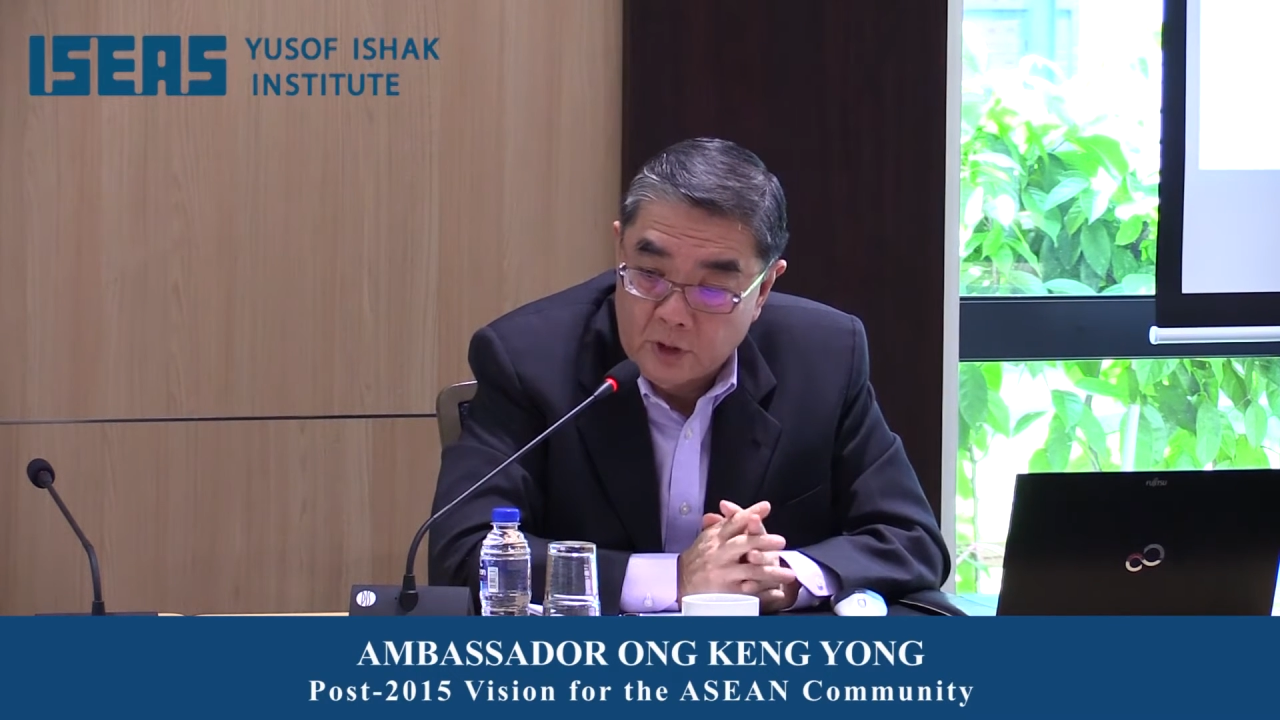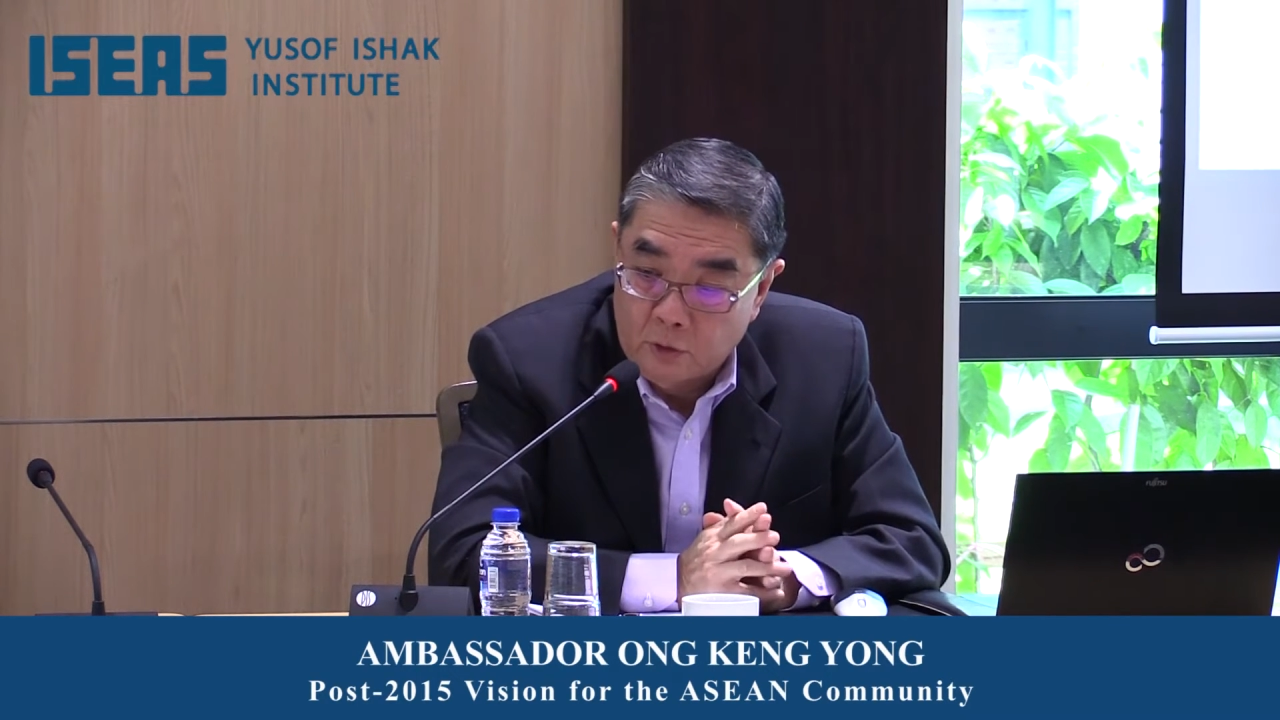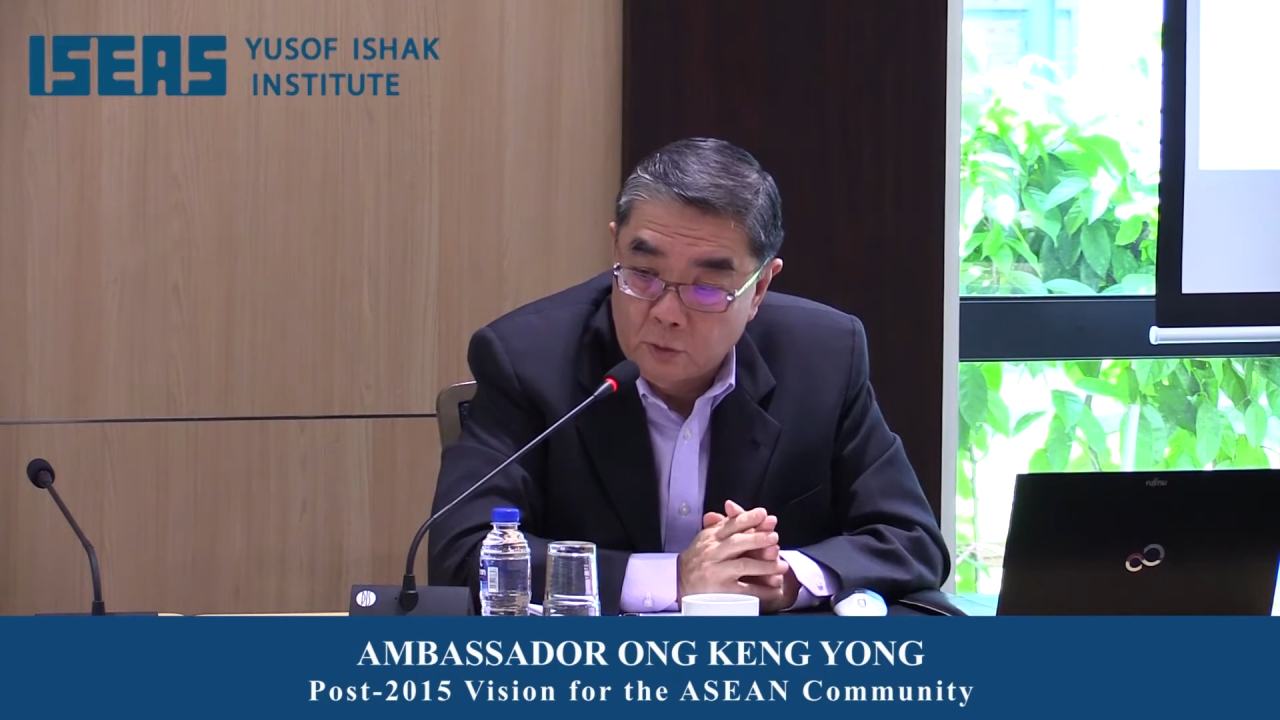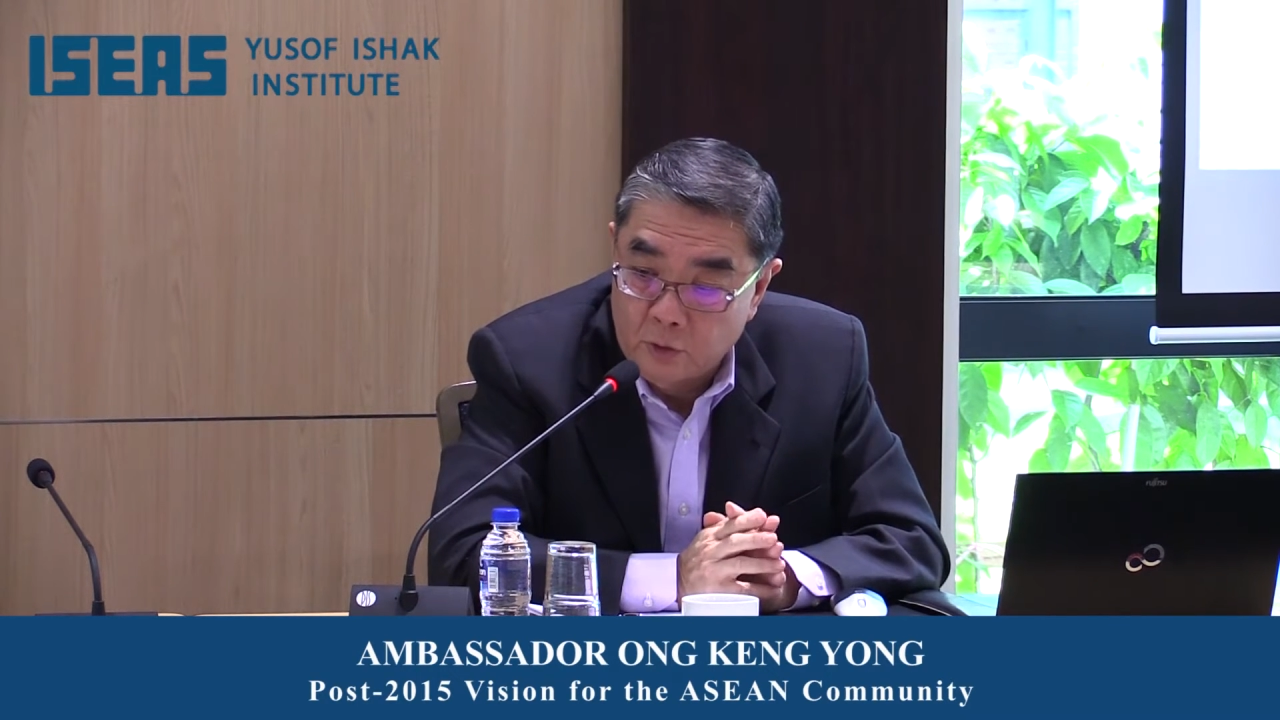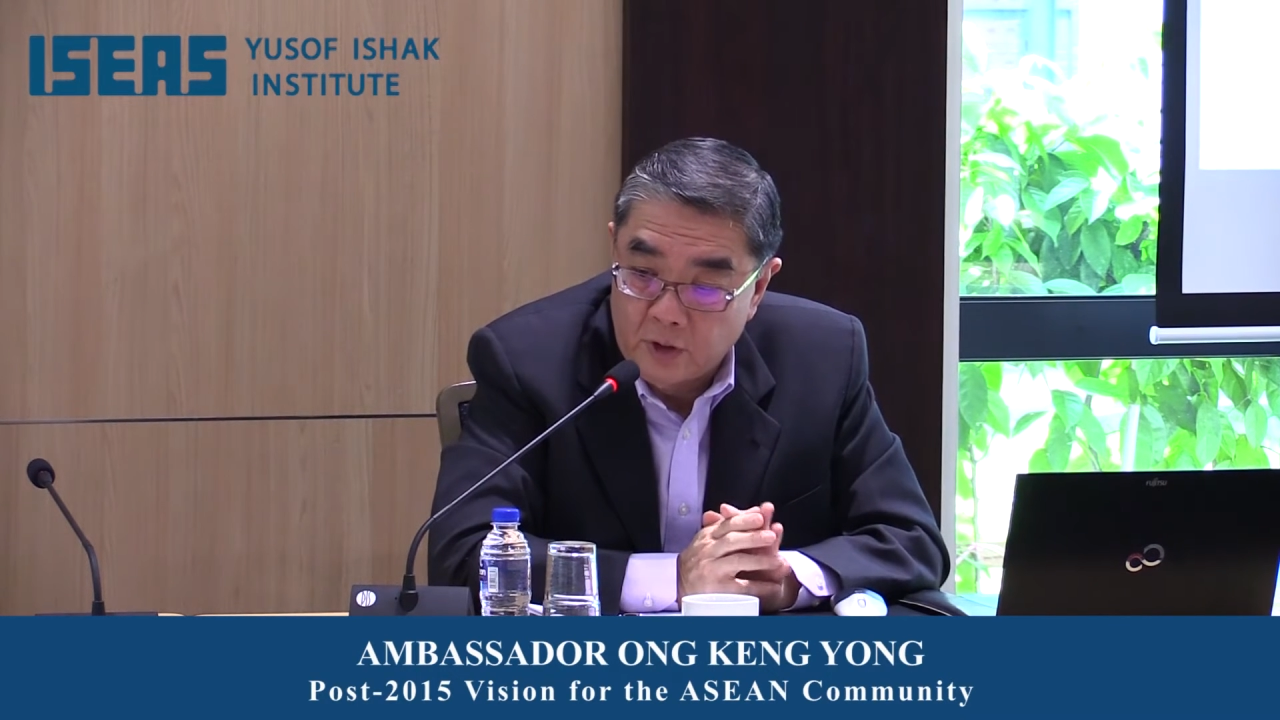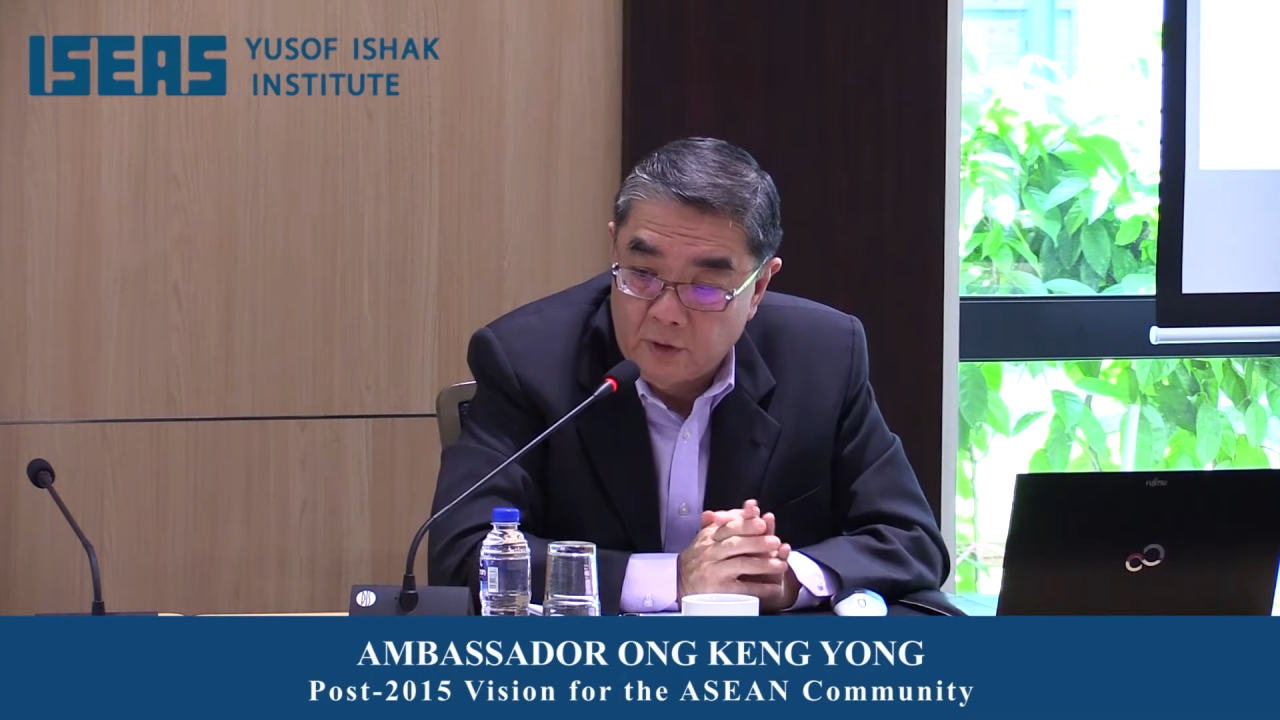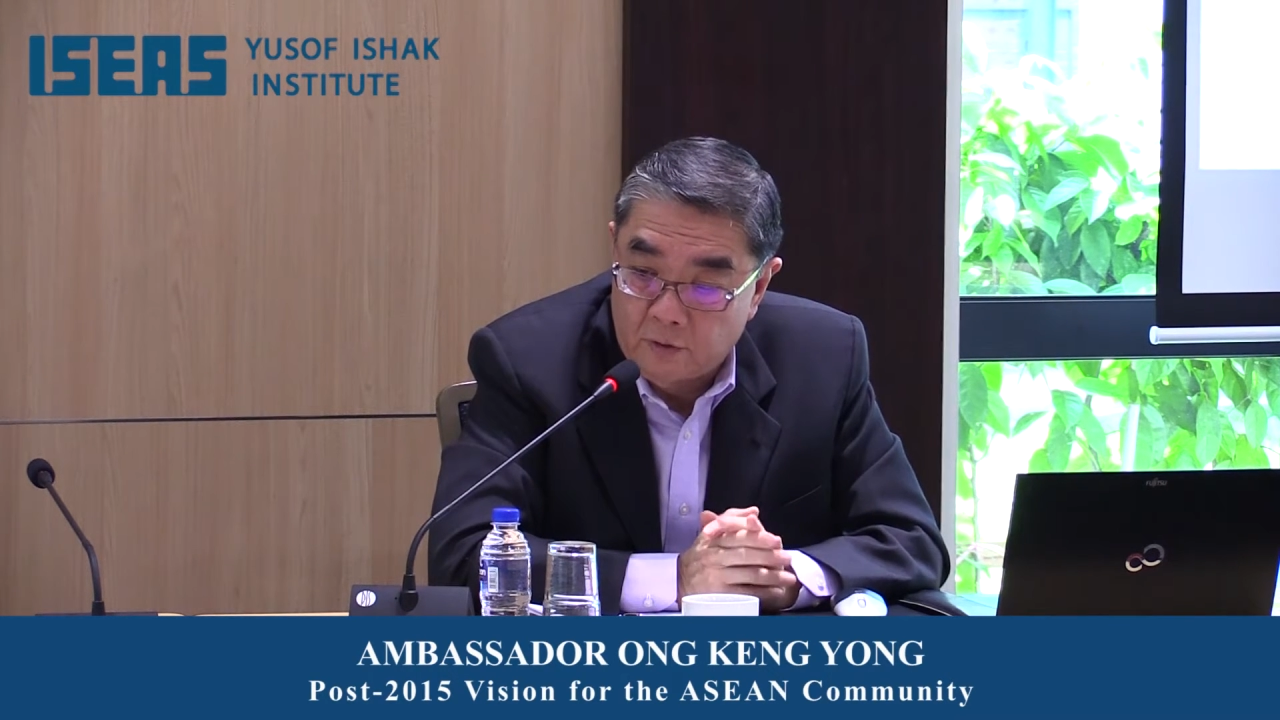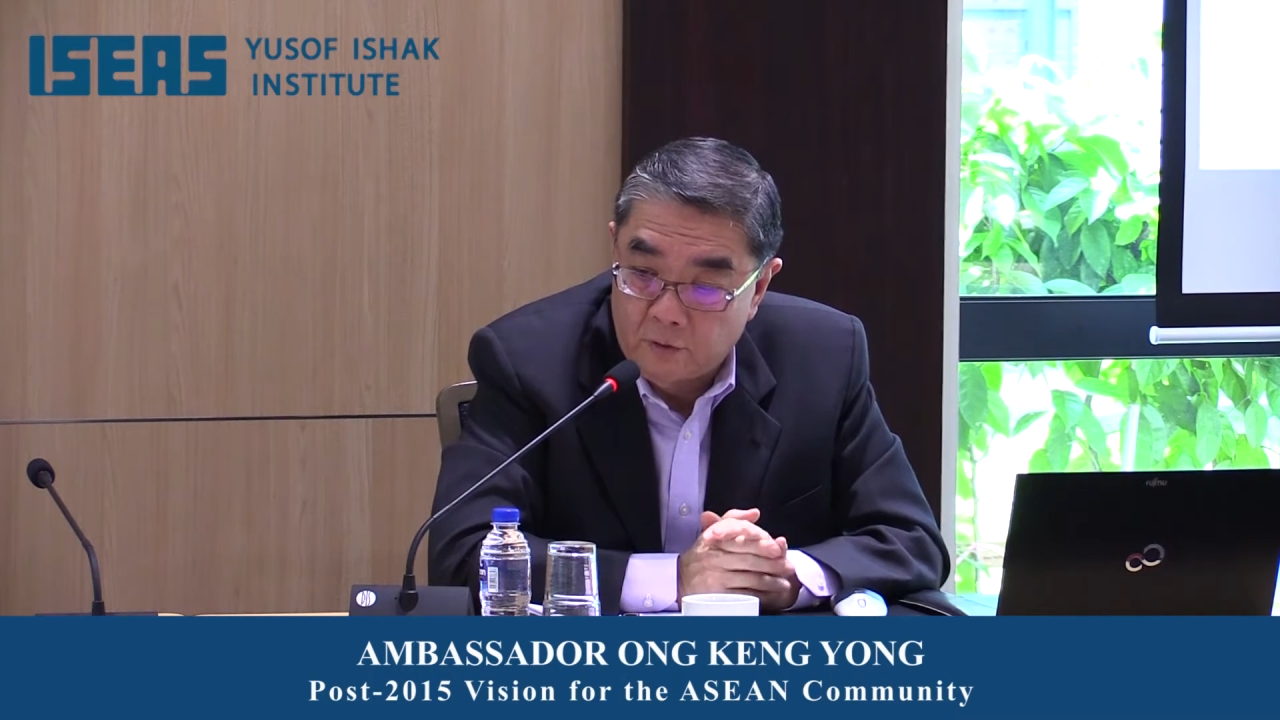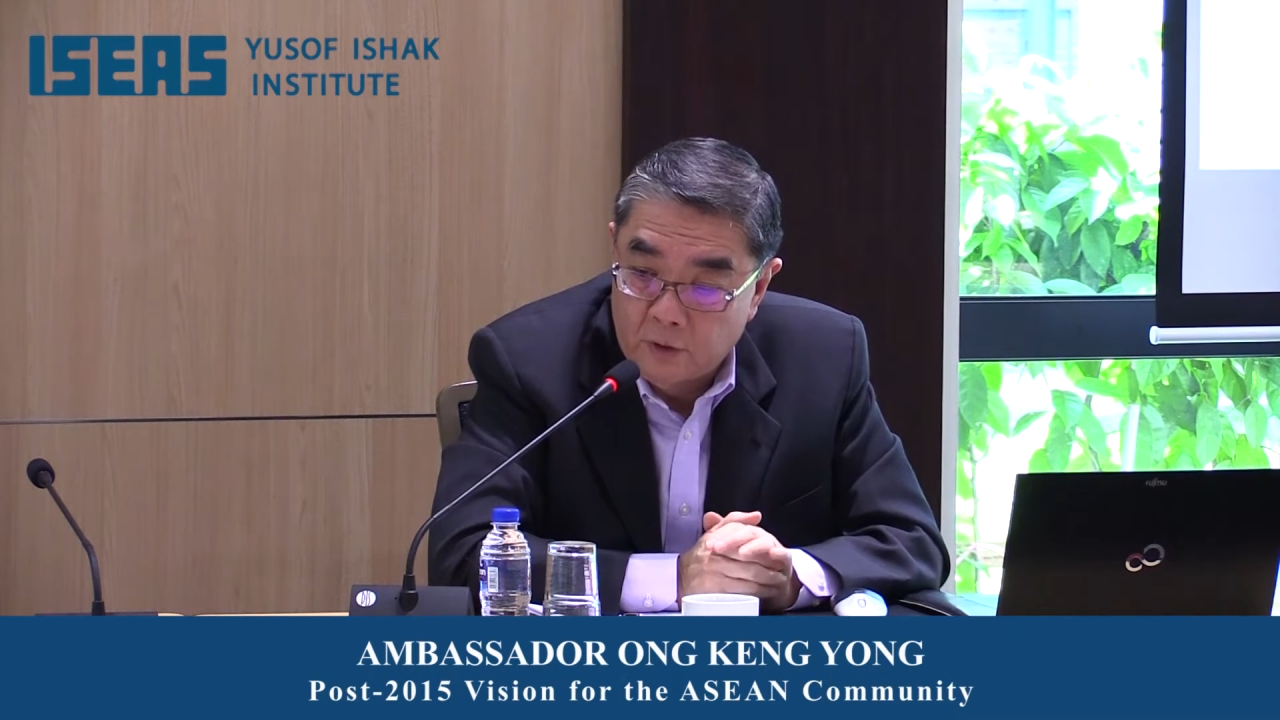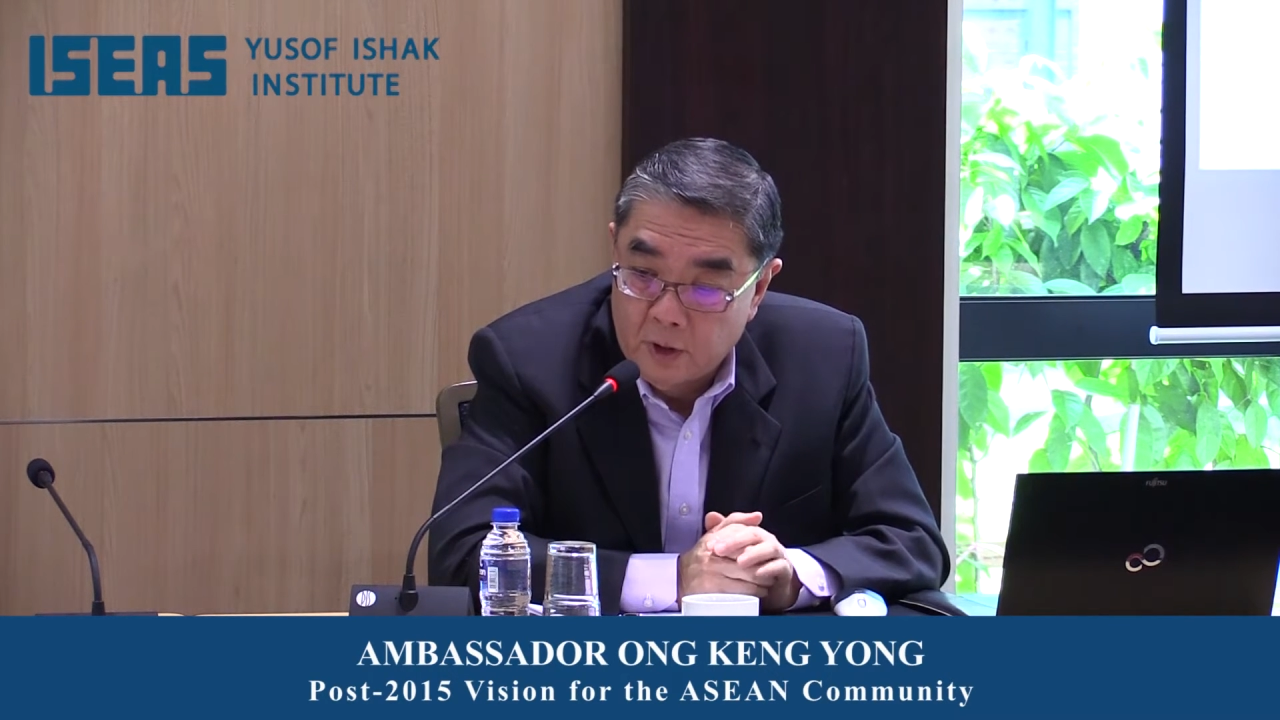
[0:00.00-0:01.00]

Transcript: inclusive